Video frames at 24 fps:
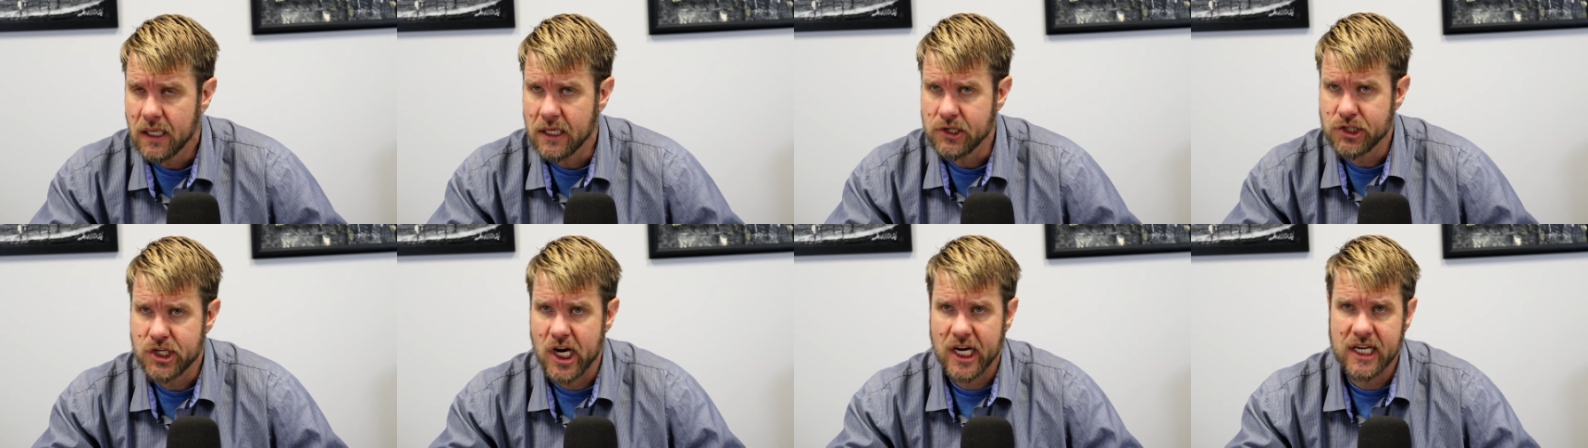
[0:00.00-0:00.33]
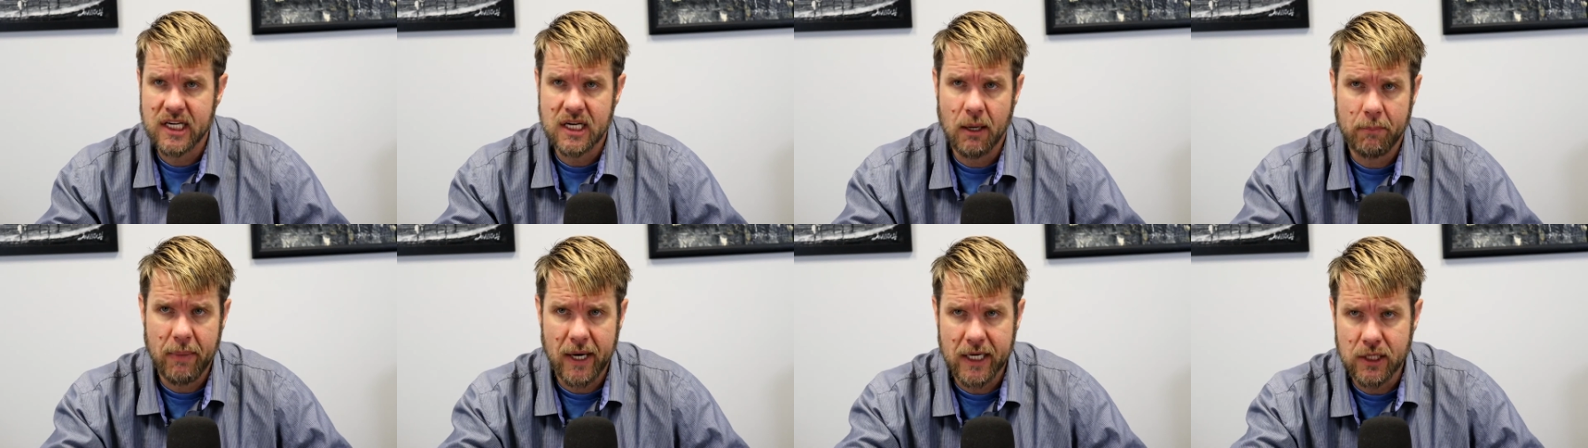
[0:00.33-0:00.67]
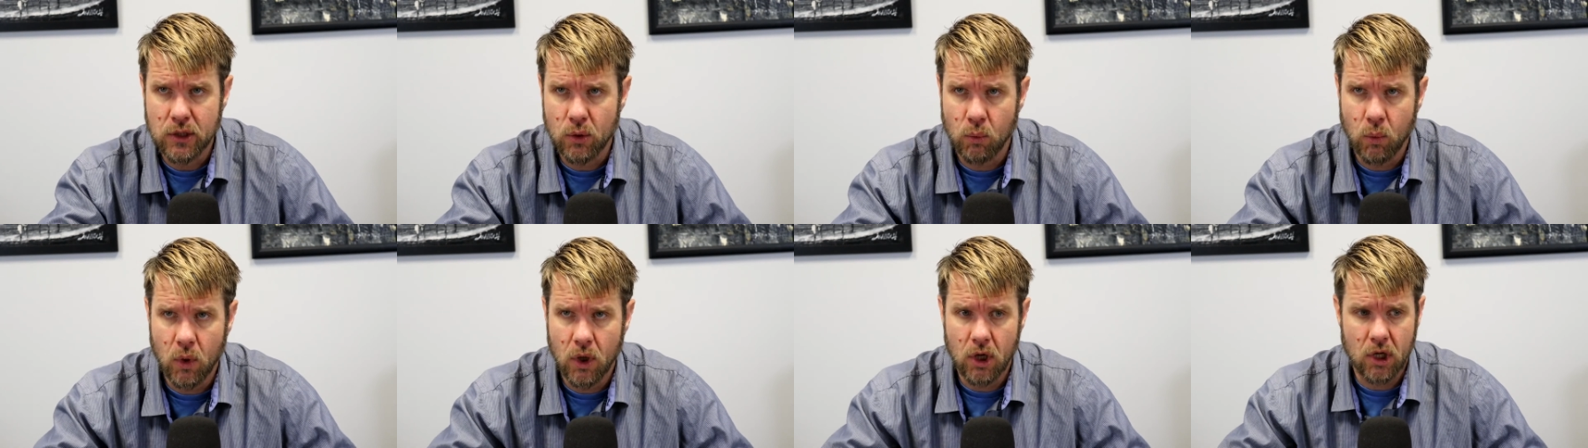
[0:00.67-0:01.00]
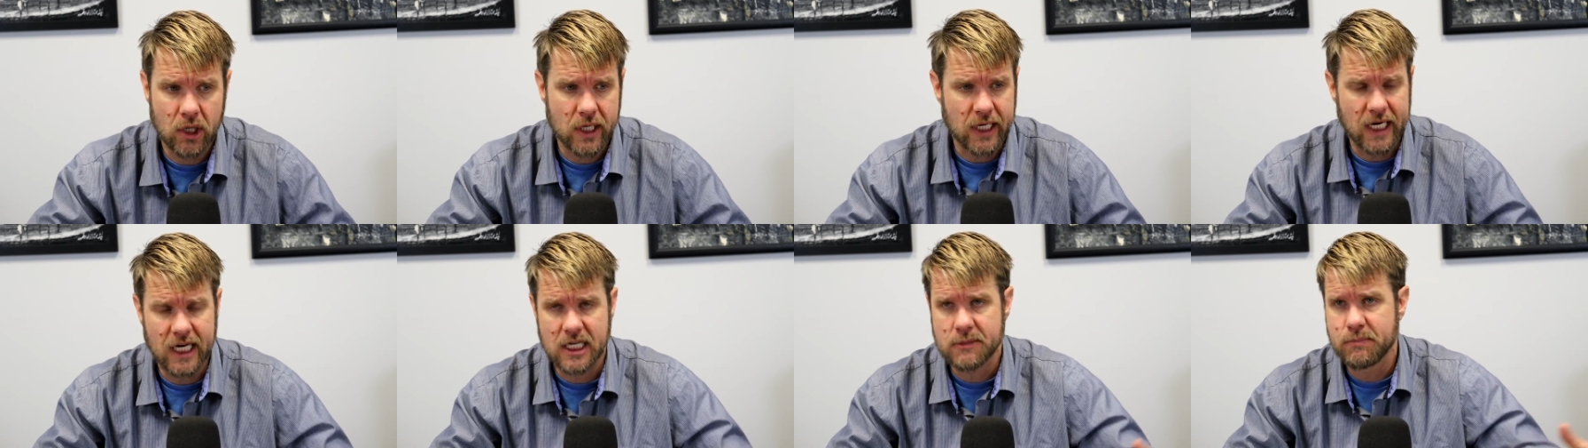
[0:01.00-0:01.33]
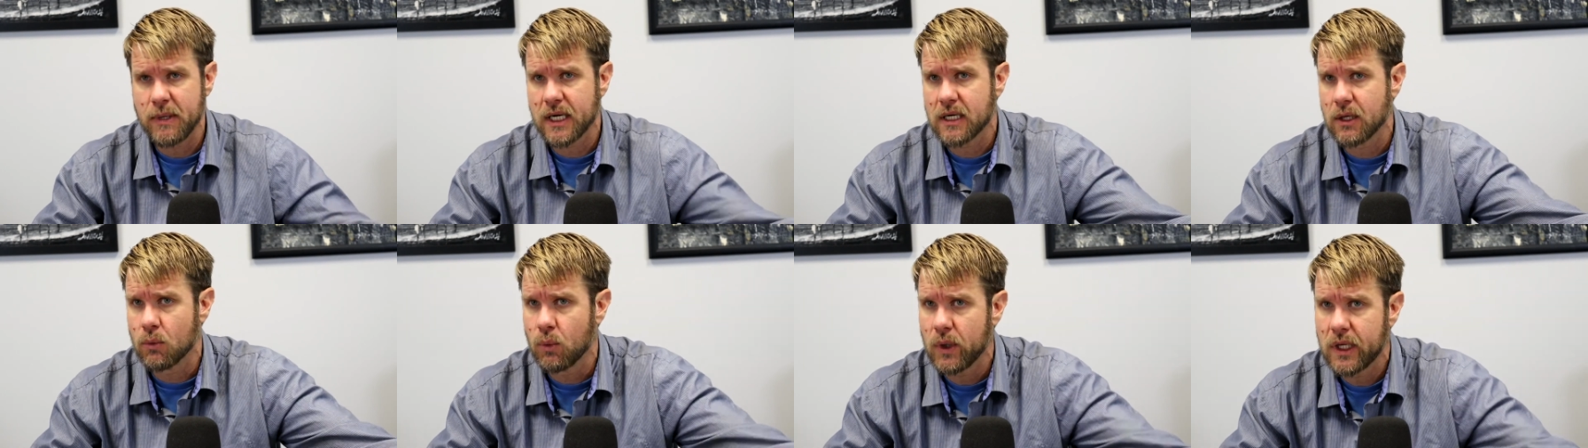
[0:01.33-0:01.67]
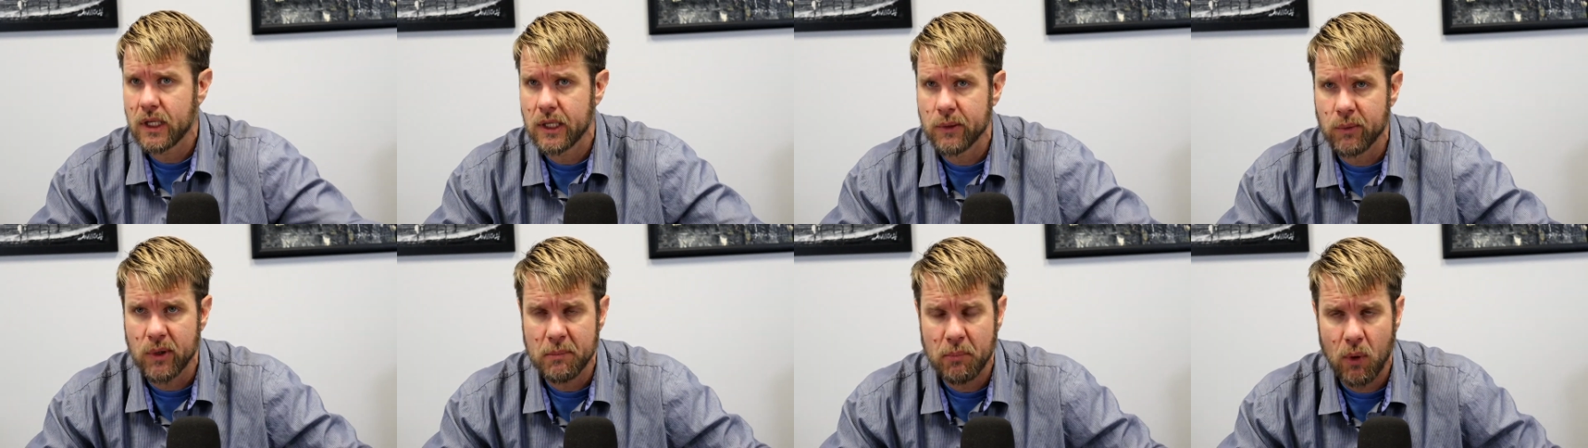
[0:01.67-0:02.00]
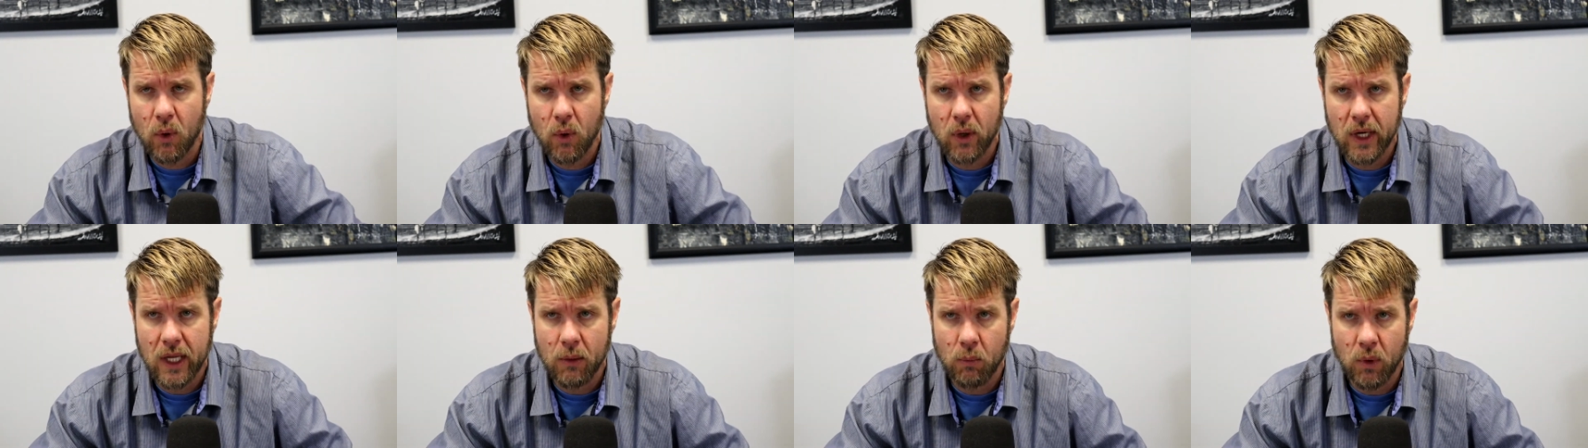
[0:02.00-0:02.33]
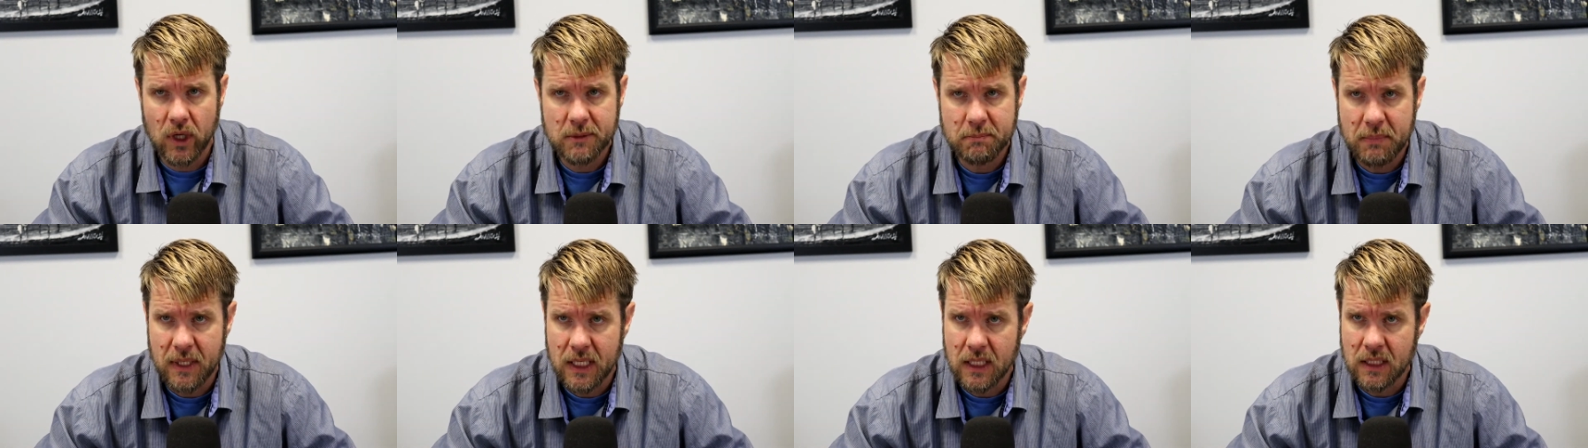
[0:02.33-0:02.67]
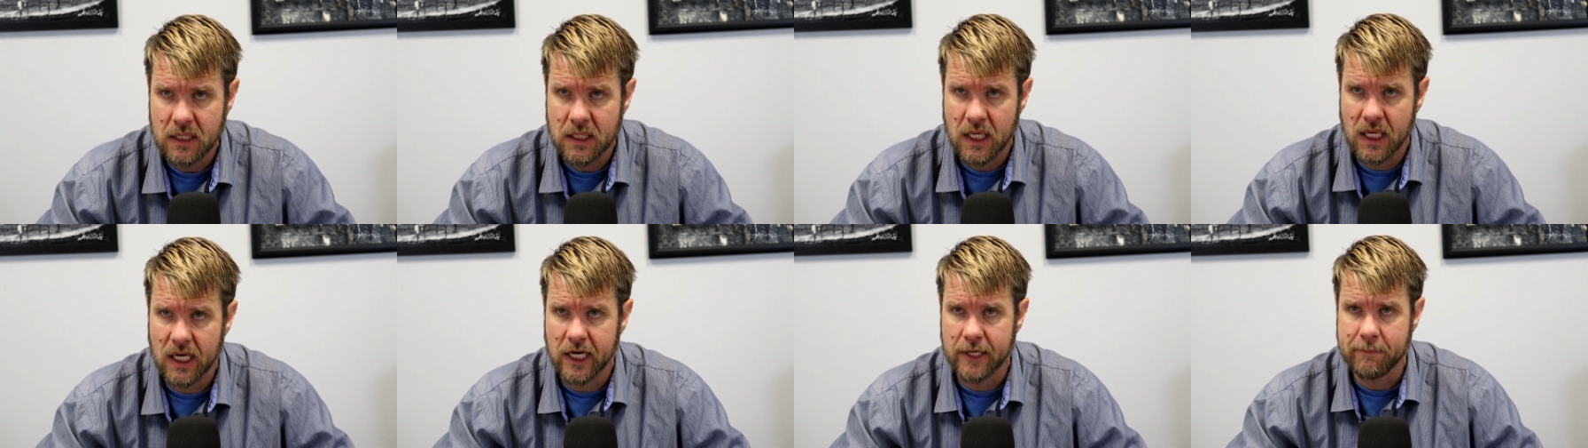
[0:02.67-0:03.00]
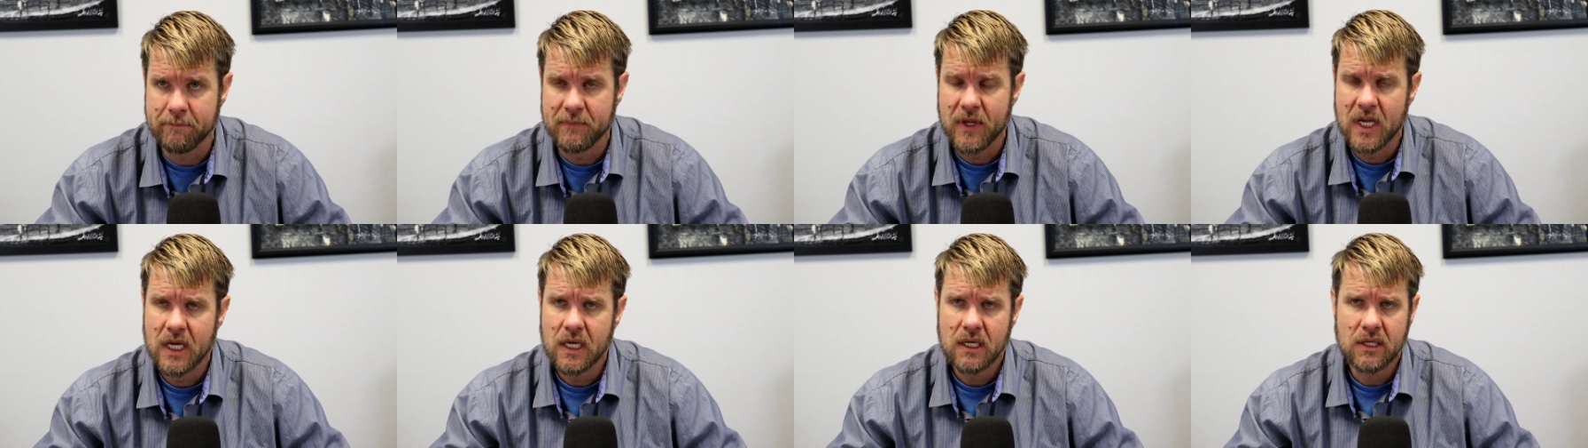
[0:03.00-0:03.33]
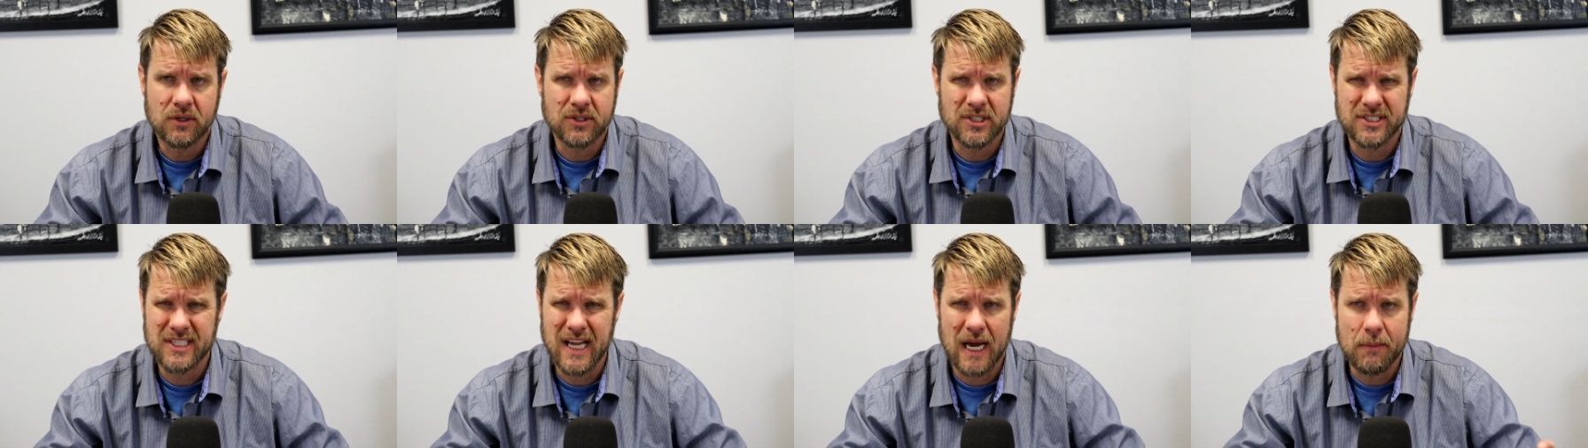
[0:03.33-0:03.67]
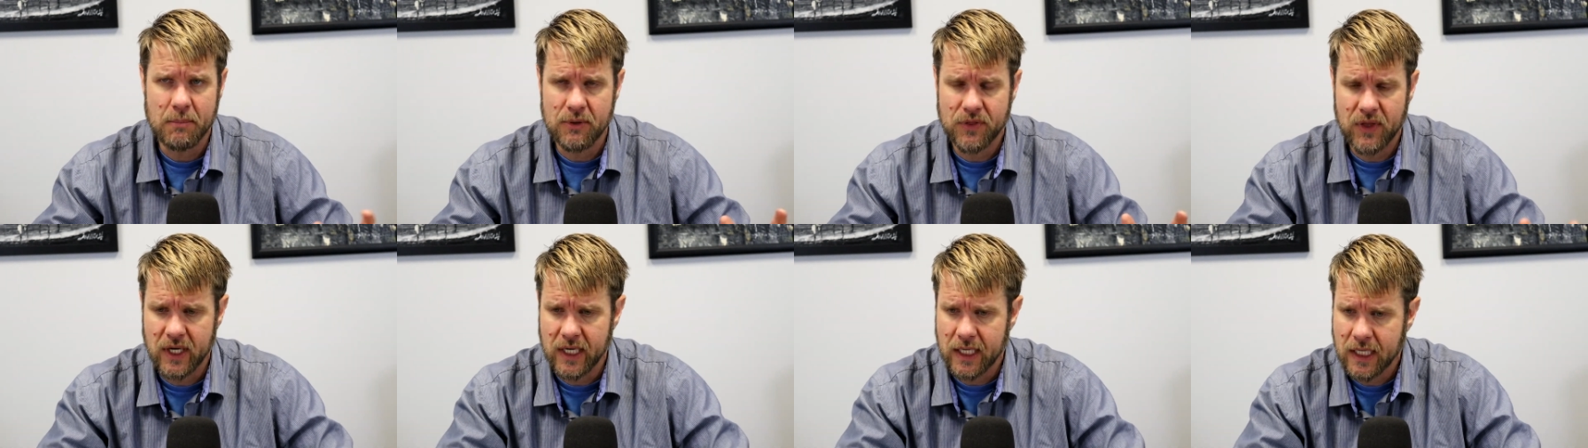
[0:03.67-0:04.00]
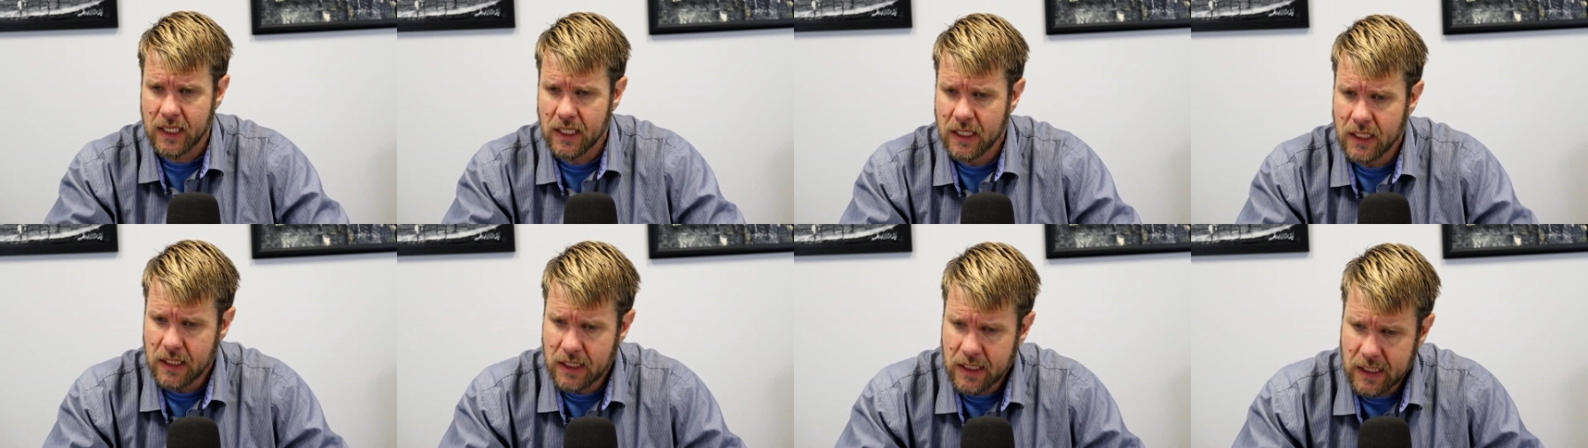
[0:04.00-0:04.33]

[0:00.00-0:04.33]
checking up on your work, and I expect a weekly report on what's being done, this type of thing.